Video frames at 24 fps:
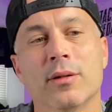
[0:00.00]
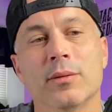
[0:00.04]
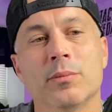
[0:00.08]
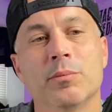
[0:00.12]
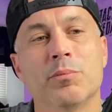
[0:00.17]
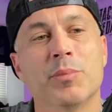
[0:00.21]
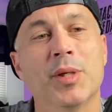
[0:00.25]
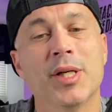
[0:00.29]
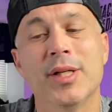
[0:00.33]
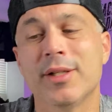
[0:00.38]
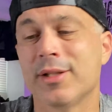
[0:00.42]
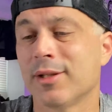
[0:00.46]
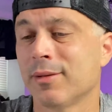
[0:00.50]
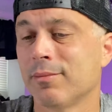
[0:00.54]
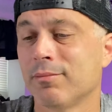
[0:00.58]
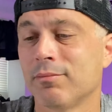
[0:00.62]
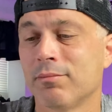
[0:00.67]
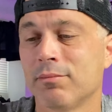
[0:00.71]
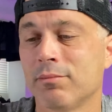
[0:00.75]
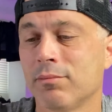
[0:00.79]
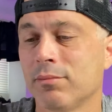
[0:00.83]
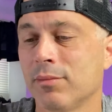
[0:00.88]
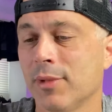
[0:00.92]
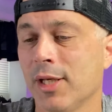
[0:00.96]
But
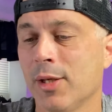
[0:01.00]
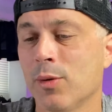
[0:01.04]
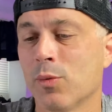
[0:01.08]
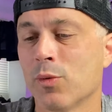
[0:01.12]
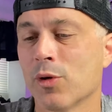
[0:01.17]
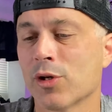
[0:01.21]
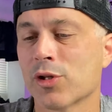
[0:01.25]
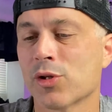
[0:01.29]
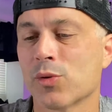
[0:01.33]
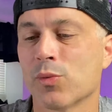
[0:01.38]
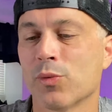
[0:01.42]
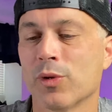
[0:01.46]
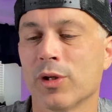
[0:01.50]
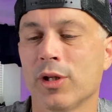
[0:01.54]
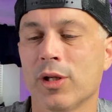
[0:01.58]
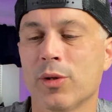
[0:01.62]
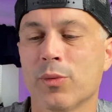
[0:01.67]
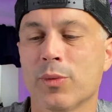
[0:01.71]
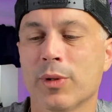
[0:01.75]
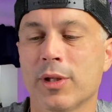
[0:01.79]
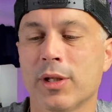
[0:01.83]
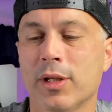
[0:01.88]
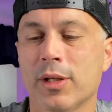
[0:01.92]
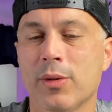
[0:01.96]
it works really,
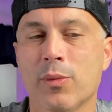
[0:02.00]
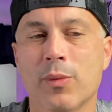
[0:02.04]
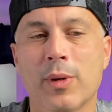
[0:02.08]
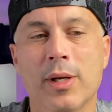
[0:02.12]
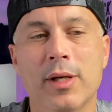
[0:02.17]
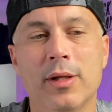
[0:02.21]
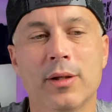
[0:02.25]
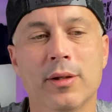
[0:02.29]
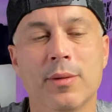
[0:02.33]
really well.